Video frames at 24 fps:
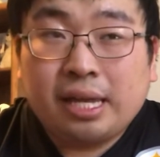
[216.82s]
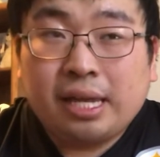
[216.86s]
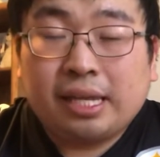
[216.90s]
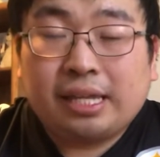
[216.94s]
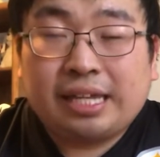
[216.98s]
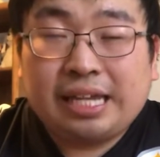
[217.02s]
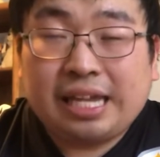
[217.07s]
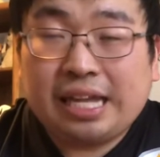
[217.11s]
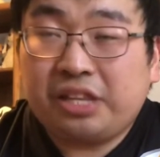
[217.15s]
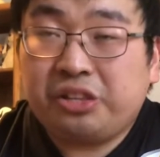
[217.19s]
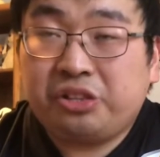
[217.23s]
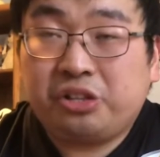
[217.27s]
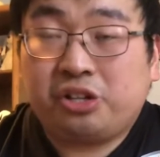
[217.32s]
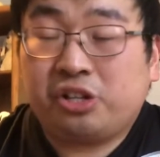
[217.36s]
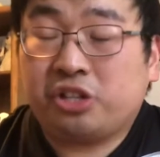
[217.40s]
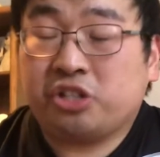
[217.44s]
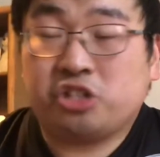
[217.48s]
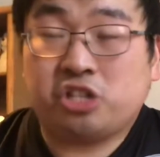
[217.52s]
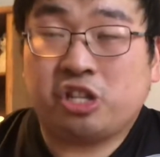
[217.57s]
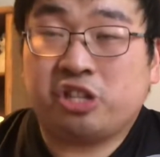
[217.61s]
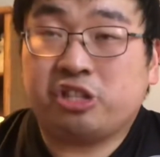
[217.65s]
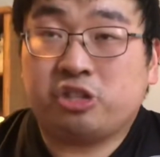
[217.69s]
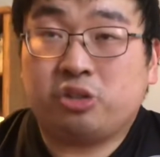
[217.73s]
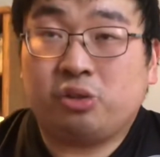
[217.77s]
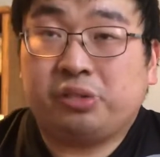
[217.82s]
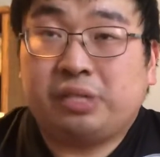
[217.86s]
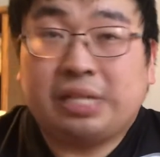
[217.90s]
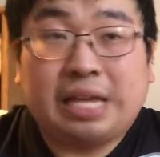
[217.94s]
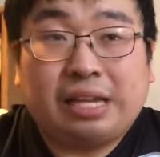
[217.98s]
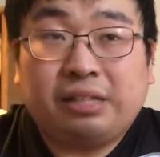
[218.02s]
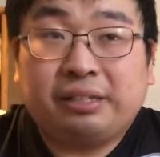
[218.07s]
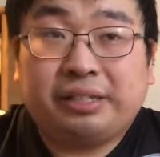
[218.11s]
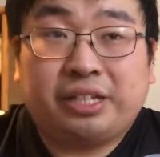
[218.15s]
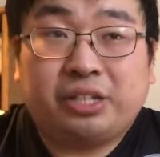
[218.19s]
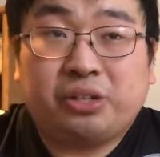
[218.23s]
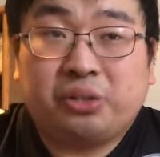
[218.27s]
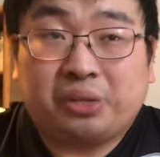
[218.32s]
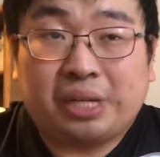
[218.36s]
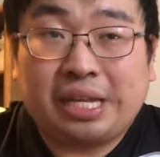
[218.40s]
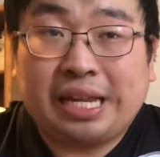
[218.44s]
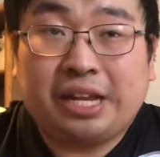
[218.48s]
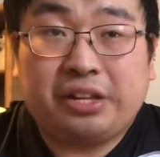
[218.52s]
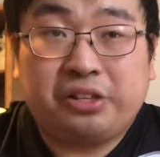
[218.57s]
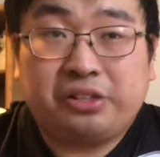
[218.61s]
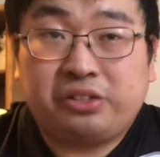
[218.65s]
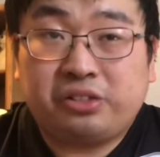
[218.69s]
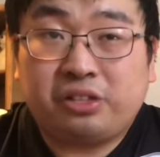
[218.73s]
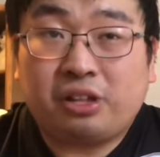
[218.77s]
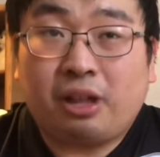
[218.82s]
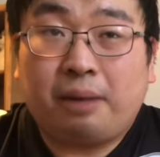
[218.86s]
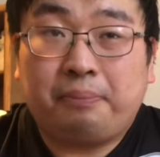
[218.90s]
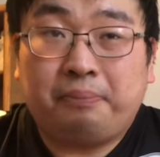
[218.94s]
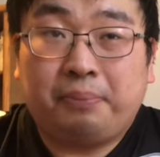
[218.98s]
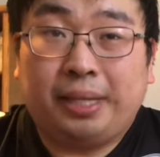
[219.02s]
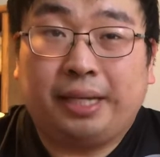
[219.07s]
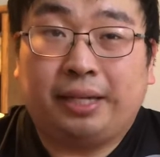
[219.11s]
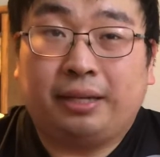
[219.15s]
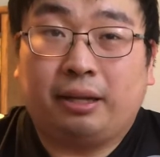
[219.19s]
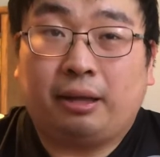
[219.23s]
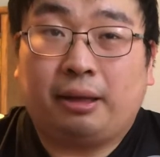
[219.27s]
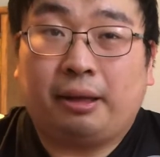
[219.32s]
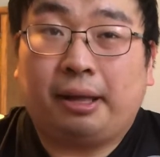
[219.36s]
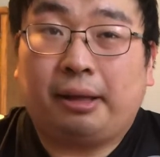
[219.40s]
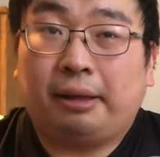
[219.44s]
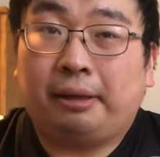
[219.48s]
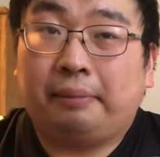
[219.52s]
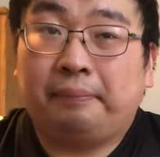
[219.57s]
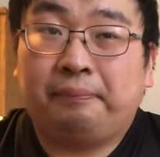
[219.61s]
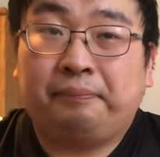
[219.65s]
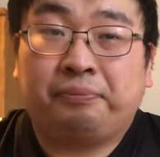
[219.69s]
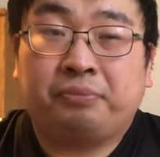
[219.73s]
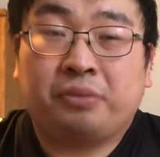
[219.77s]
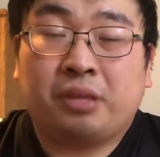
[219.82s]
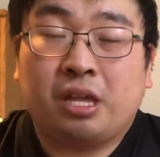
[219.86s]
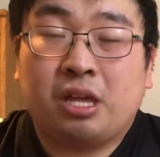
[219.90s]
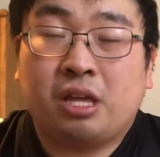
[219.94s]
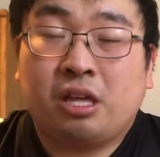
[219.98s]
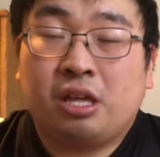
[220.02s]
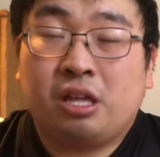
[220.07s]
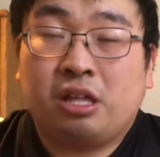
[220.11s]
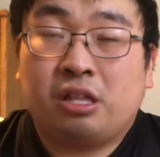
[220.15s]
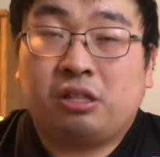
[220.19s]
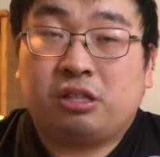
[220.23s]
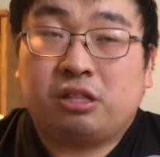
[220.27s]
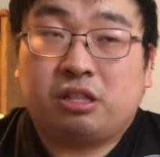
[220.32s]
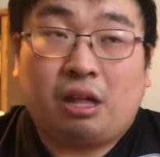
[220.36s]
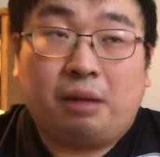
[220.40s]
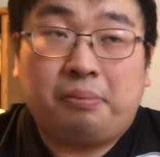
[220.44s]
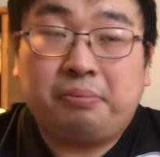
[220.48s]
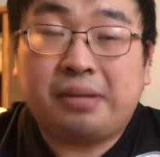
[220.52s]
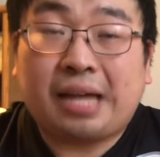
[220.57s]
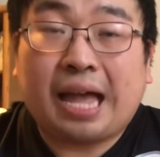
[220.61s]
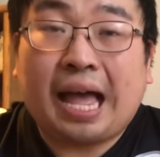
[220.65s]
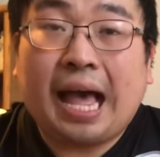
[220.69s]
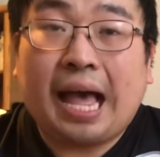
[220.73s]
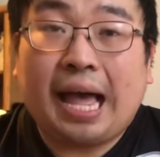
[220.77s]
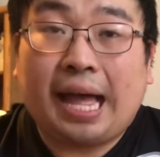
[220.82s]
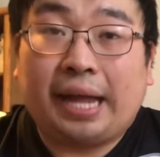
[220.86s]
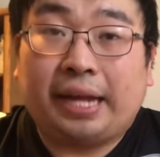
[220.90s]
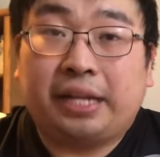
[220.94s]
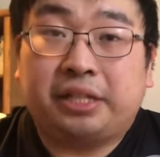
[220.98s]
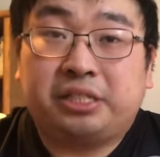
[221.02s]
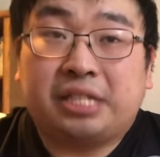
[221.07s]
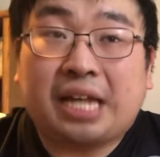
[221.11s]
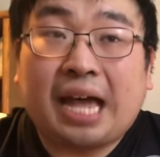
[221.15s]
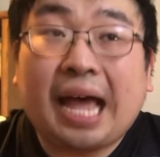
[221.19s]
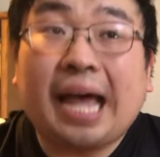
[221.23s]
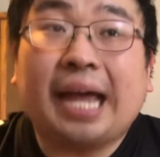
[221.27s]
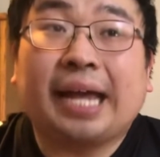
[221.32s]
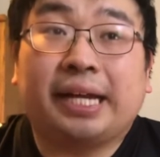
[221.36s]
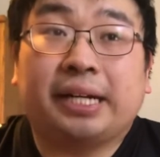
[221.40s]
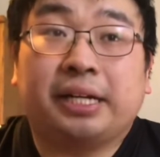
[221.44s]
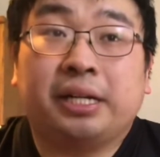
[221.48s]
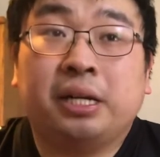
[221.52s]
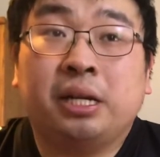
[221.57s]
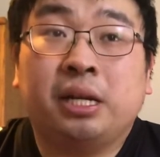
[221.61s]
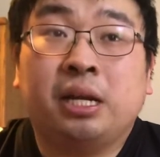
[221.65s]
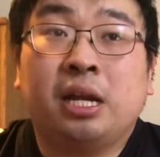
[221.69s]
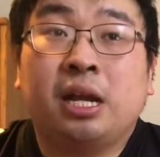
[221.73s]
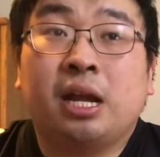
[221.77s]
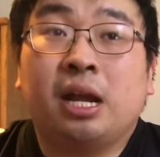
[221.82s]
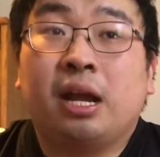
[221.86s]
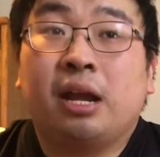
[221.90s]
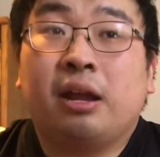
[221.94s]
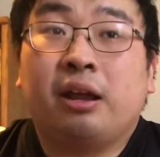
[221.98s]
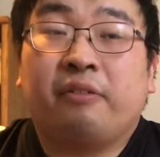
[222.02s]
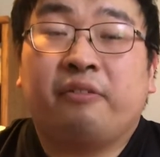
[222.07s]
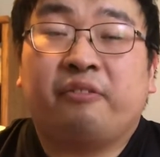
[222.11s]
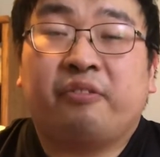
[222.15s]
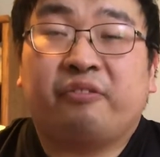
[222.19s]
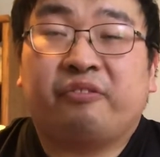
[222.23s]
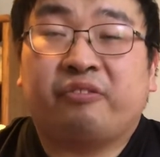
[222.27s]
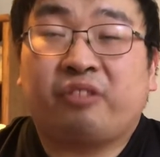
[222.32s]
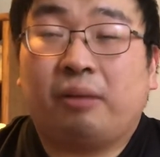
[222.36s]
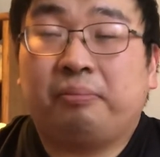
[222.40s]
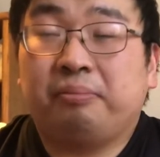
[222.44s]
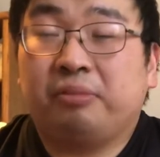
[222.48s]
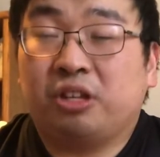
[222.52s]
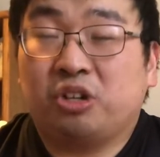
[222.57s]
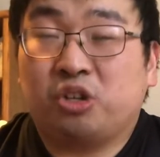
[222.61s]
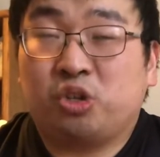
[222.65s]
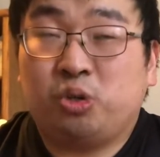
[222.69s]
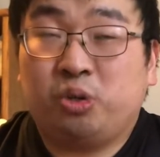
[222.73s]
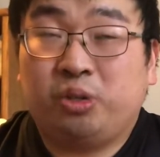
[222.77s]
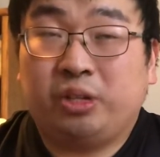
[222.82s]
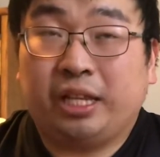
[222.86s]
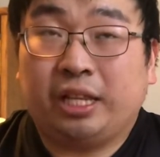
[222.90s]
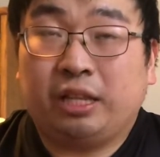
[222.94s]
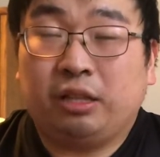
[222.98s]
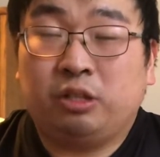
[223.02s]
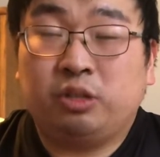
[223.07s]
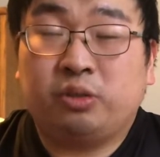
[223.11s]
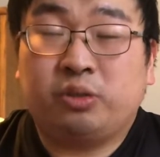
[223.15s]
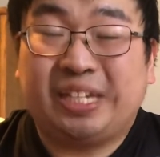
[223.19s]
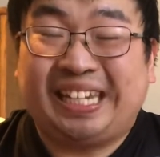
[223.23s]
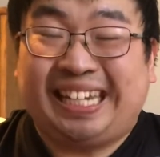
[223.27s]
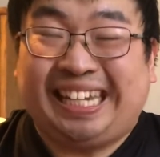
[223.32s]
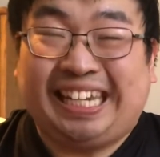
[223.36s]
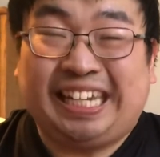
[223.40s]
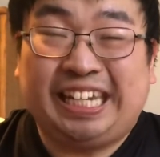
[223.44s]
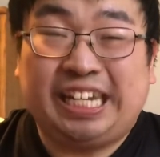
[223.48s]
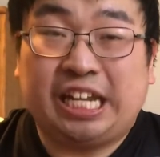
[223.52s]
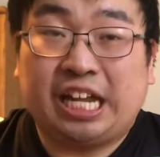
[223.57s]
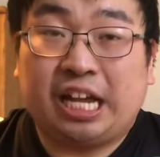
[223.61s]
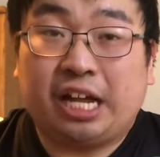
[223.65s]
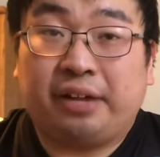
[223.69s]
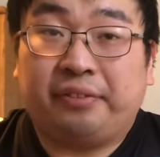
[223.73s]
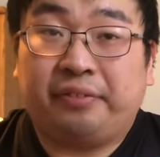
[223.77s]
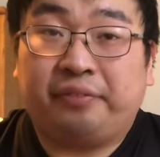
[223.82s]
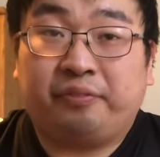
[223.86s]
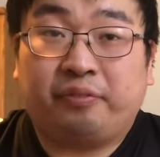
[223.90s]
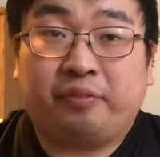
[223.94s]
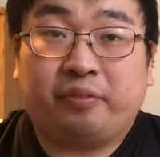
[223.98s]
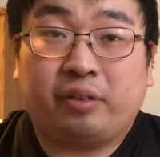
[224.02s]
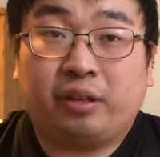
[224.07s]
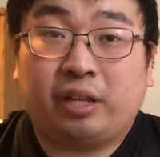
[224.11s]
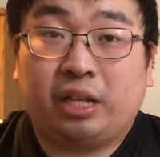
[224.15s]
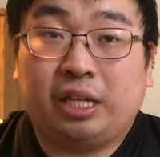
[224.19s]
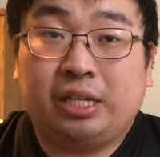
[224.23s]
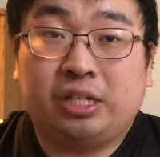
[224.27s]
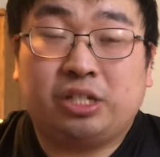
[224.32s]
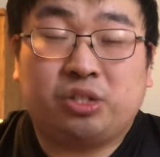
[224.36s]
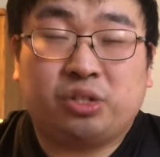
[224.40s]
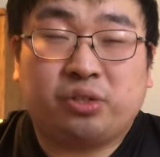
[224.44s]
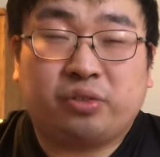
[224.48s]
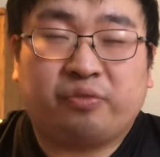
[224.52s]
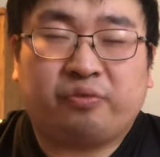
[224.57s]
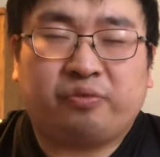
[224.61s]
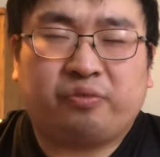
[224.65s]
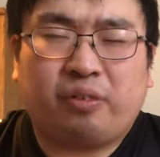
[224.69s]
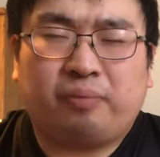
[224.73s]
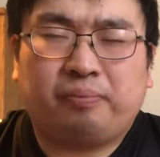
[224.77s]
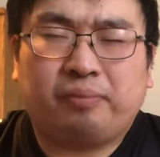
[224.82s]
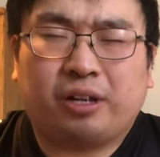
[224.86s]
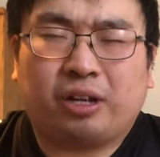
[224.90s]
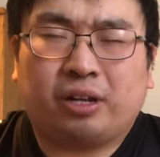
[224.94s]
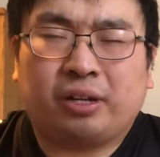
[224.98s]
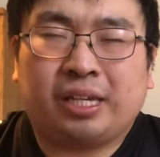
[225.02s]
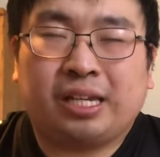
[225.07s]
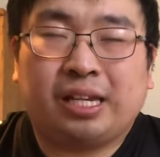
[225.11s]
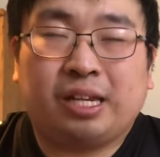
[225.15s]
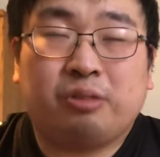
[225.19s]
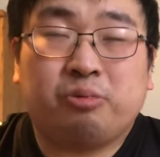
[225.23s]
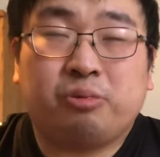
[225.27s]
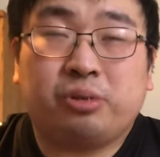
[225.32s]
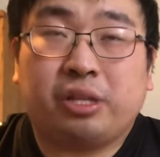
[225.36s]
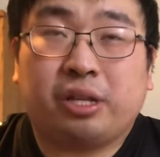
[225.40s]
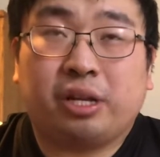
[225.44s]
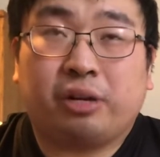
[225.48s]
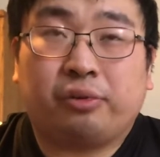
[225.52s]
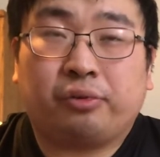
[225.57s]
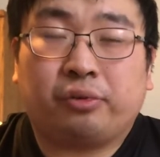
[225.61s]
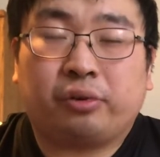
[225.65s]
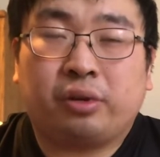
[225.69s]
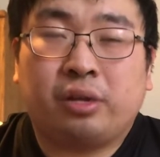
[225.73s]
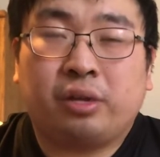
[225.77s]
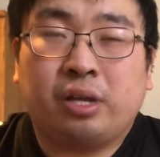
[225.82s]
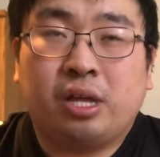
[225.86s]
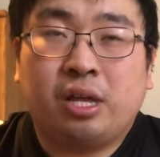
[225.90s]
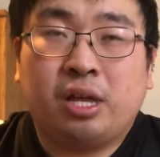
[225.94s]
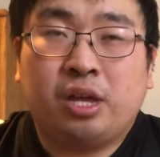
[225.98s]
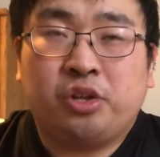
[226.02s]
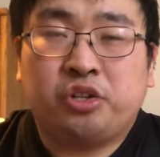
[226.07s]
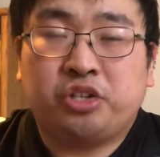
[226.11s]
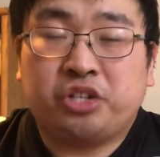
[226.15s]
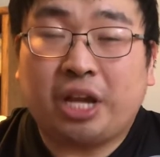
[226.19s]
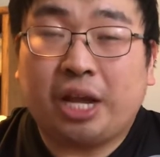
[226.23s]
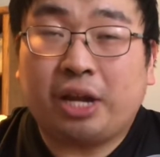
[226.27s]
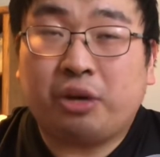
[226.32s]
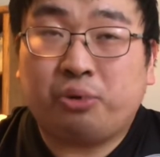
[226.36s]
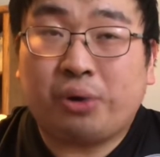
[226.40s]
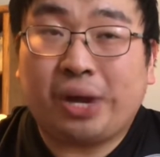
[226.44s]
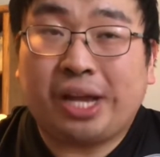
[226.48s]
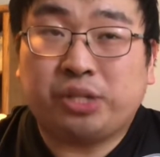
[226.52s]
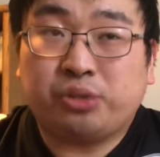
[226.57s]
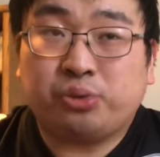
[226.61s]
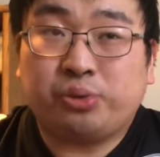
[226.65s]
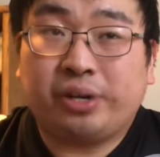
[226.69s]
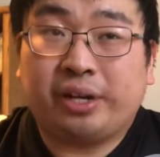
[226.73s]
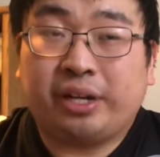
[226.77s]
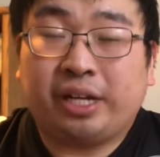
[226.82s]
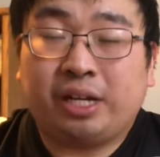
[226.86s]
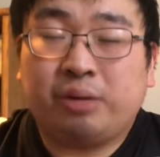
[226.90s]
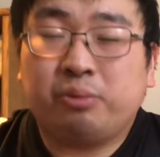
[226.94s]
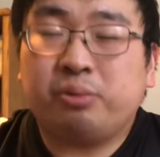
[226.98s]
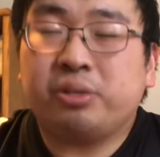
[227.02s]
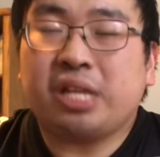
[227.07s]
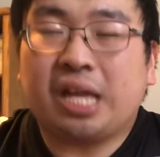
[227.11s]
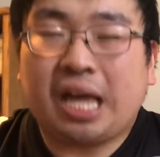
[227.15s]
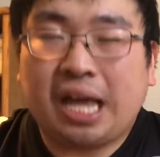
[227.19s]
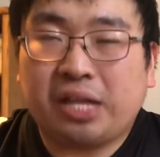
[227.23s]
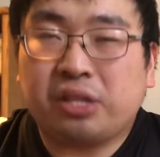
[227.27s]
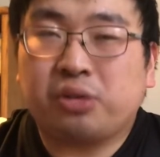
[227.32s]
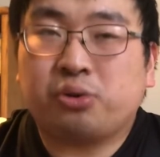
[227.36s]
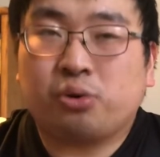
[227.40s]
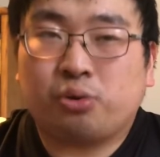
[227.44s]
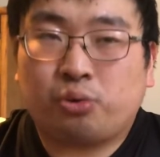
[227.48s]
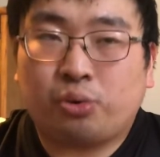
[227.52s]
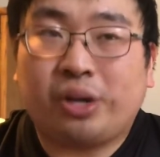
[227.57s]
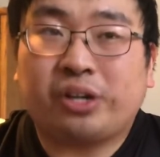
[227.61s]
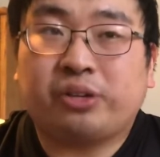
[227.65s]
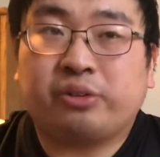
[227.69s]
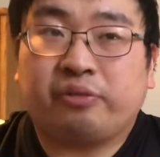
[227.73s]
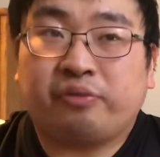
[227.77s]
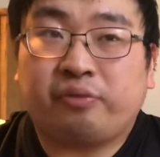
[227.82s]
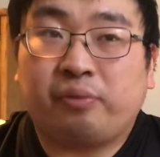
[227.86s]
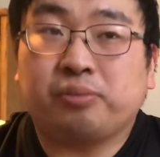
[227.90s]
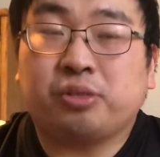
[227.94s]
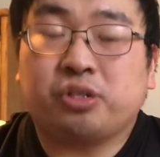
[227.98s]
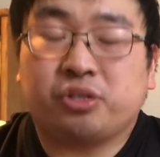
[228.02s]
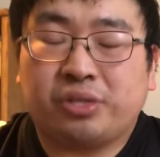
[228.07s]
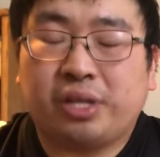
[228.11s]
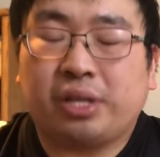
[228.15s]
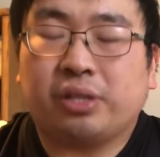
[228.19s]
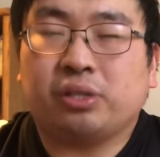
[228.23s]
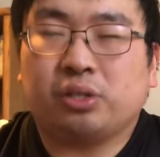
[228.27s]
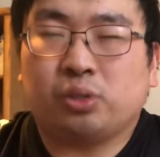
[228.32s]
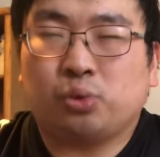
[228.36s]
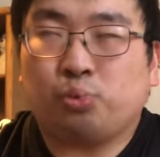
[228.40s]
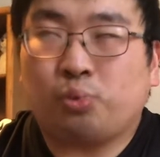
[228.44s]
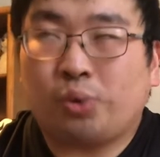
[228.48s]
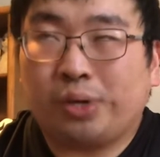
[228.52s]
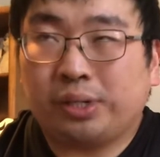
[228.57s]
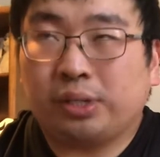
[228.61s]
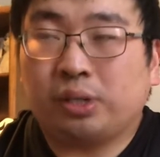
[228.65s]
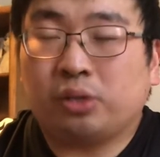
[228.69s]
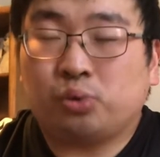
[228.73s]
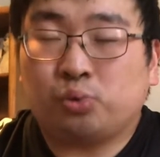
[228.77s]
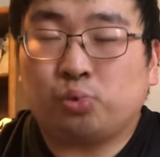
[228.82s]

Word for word: cancer is just so deadly you can't stop it. Um, some guy died from leukemia in, from the, he was a Shen graduate, he was a high school graduate from 2020,